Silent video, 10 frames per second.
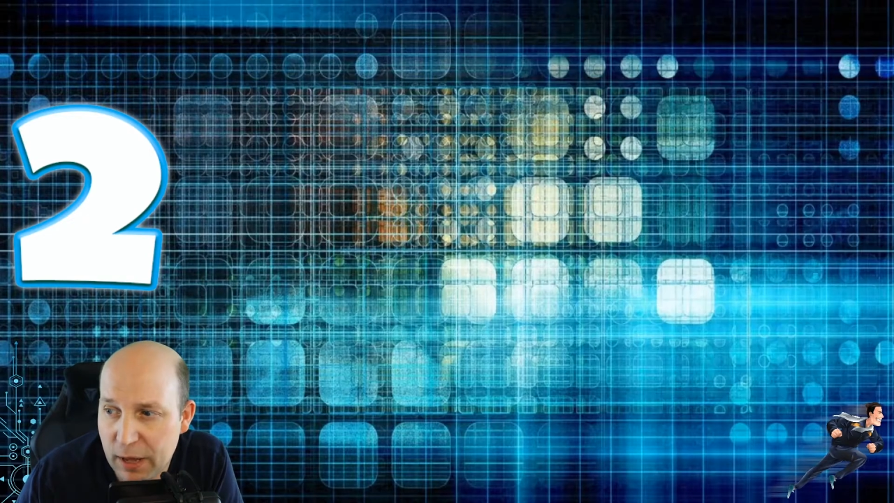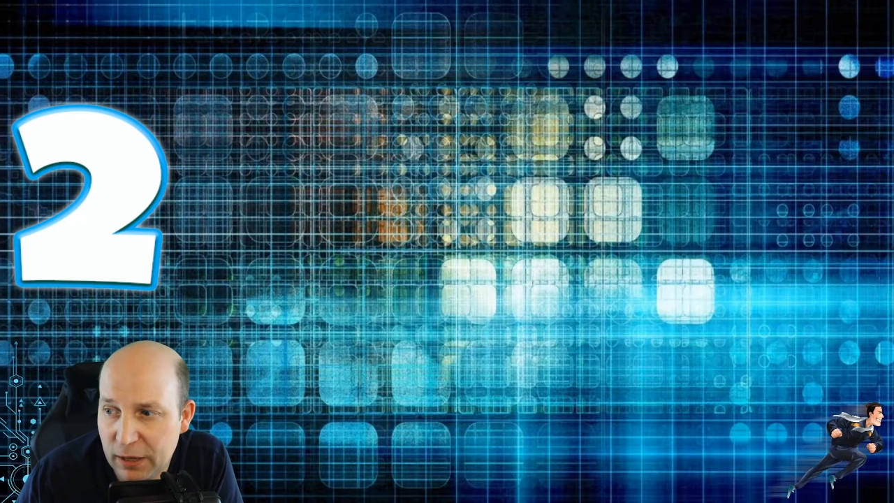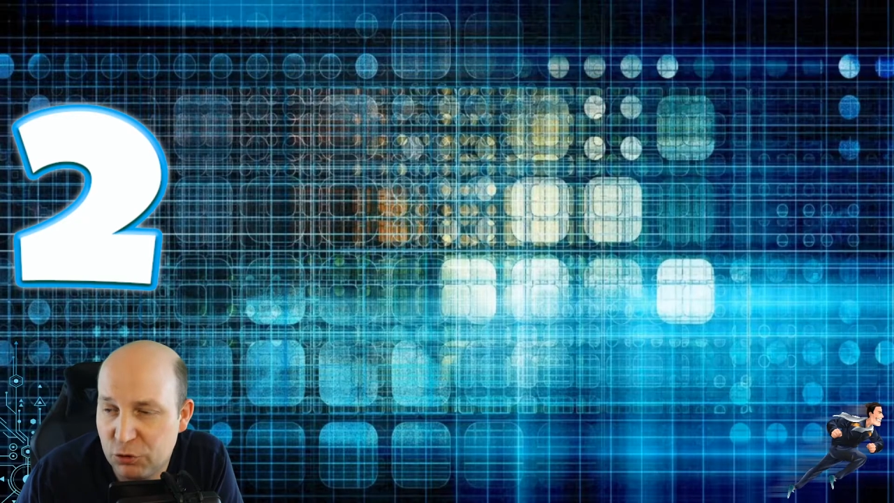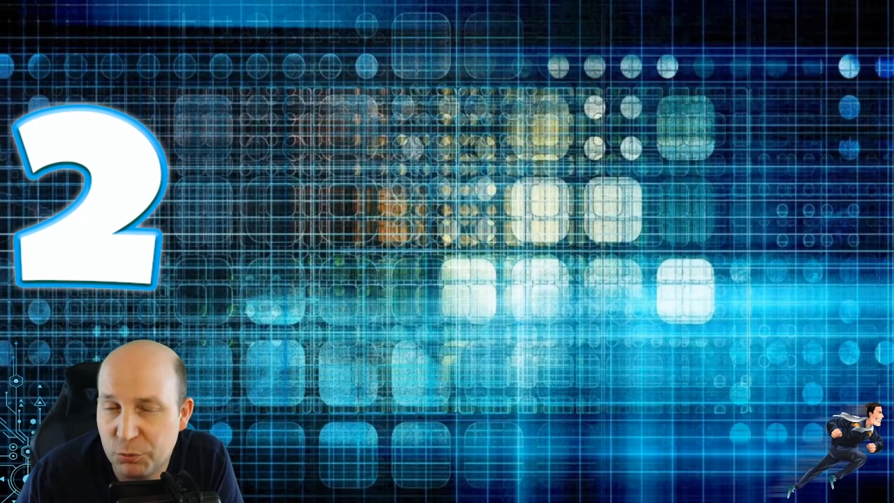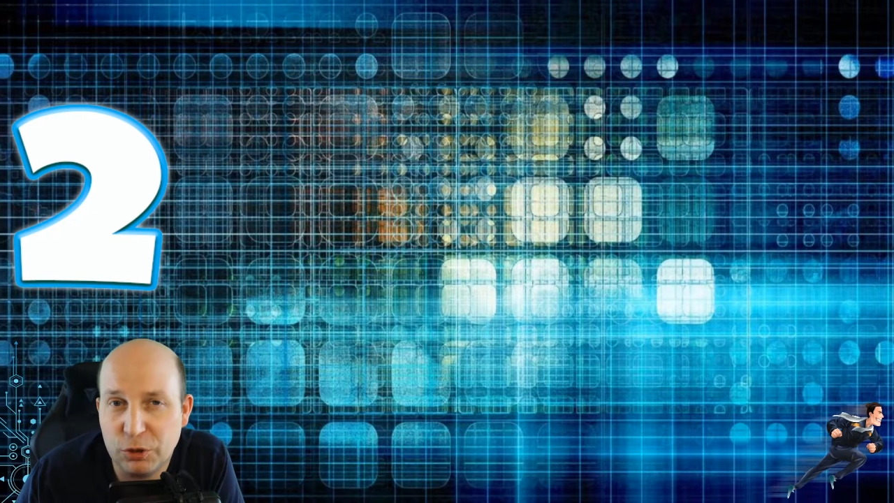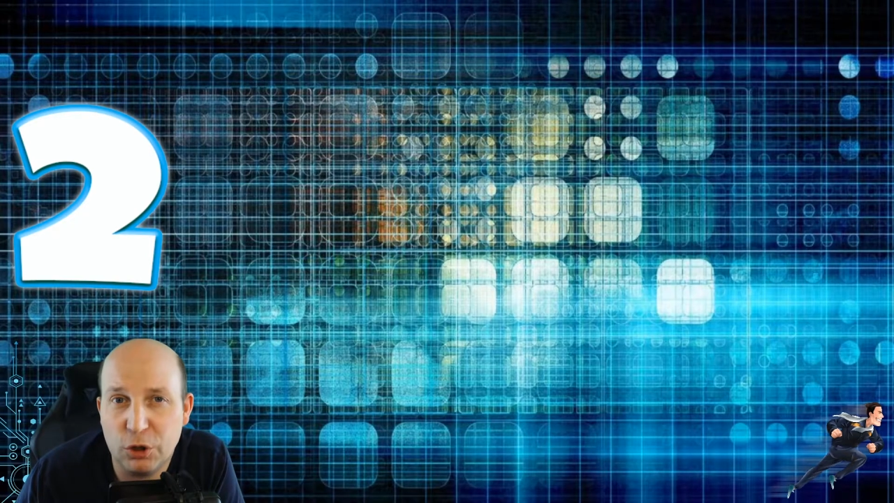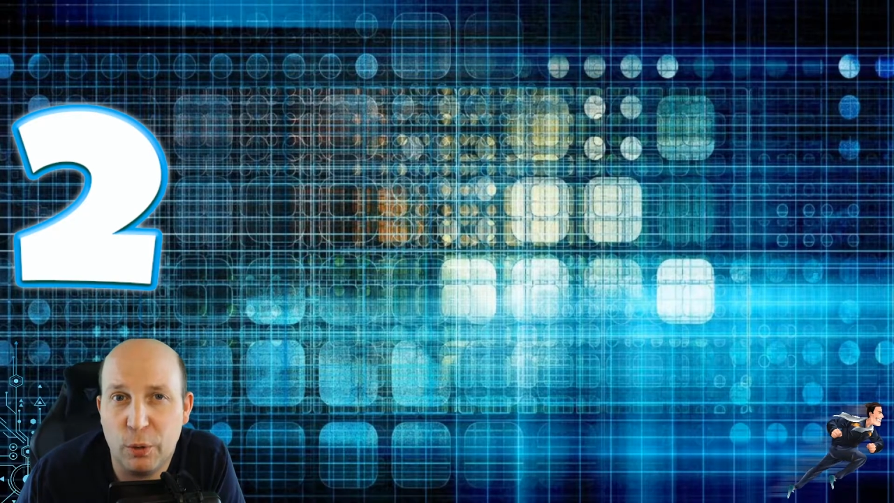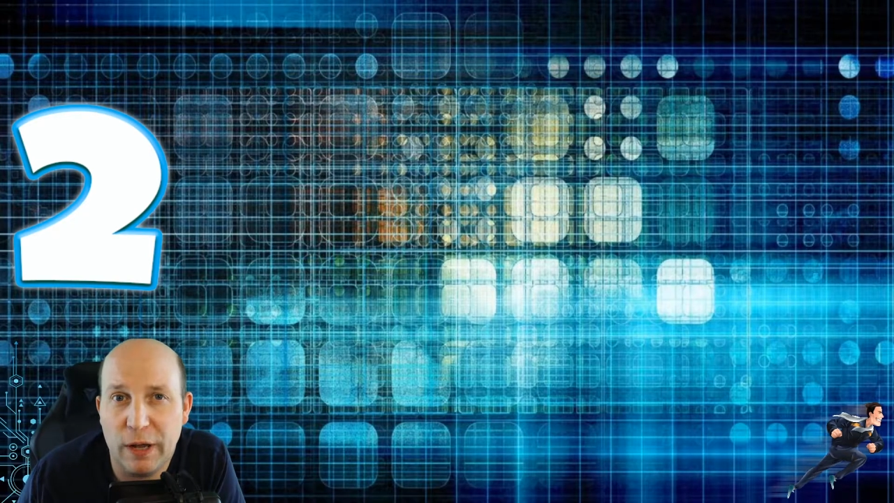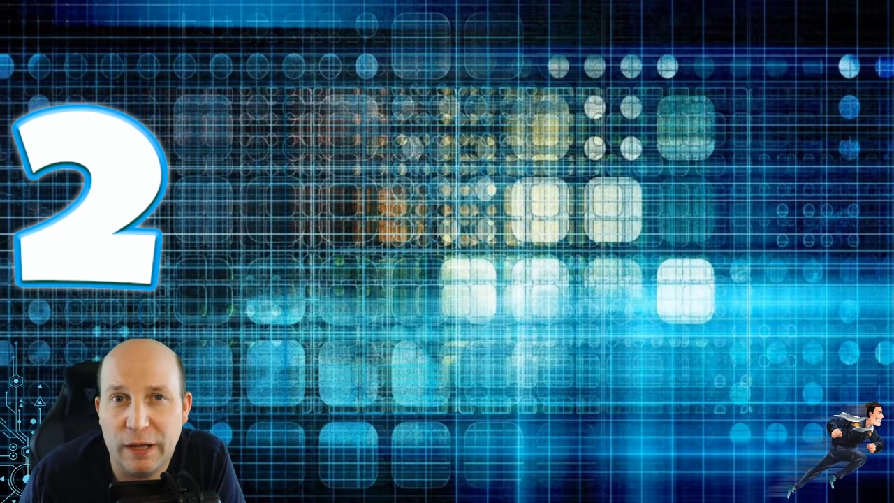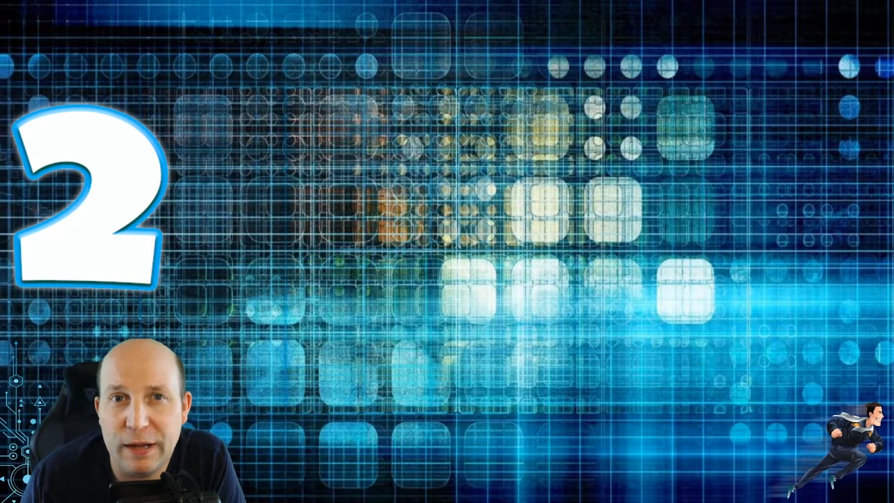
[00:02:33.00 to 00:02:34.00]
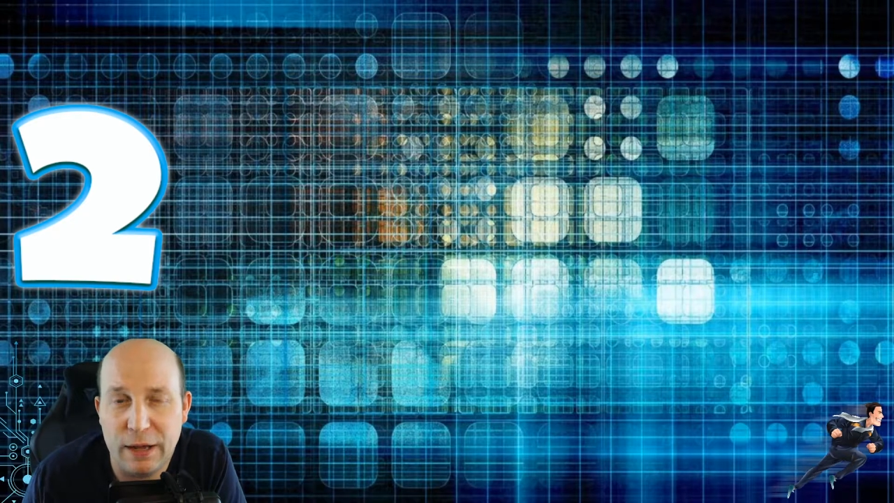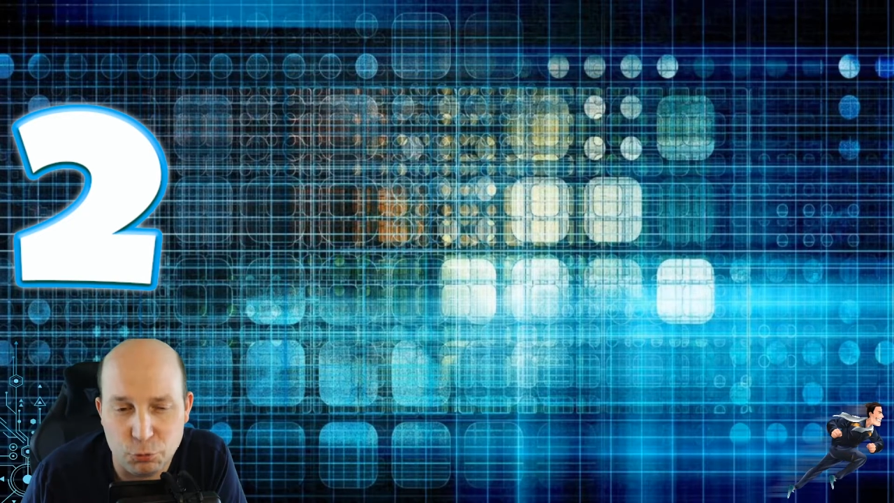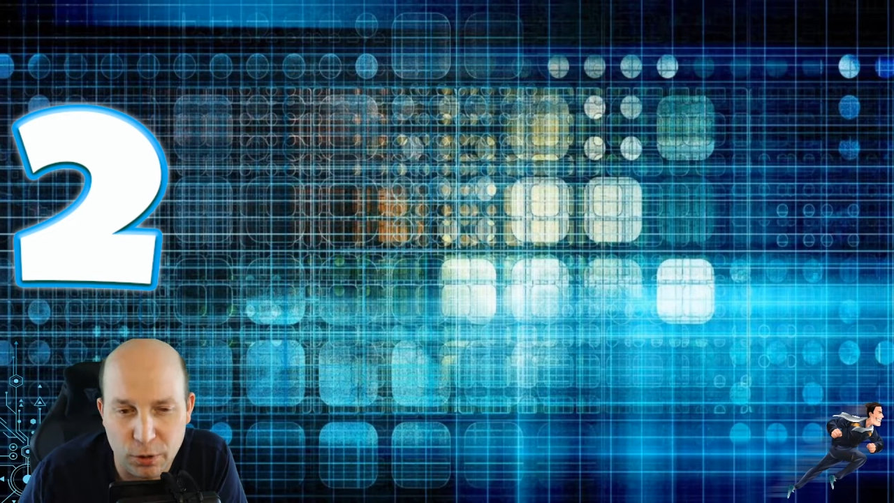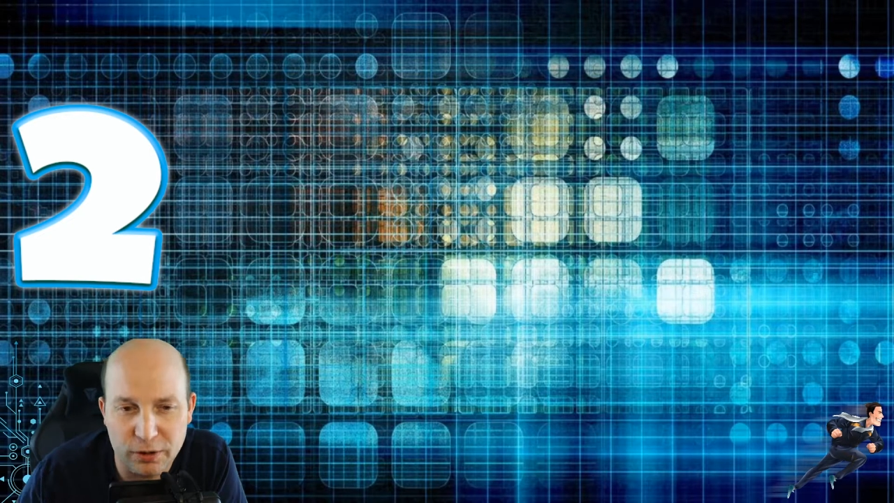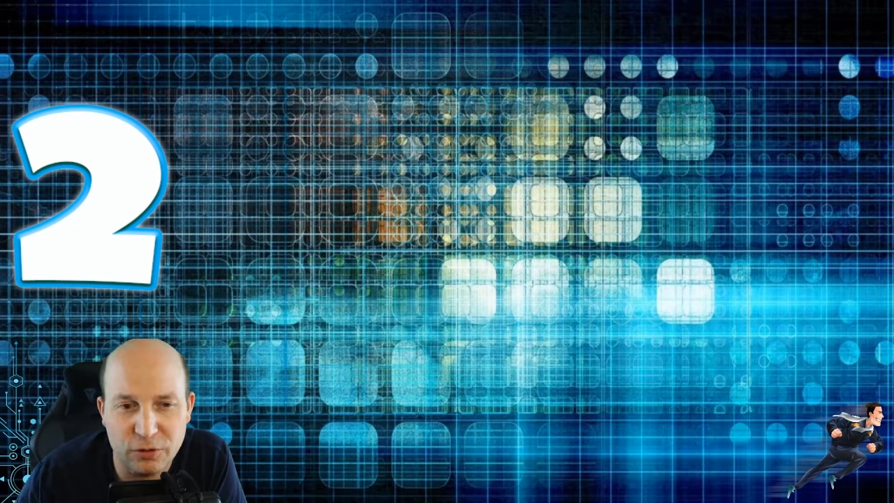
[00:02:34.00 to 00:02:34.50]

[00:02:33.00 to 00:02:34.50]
I'm going to go ahead and run as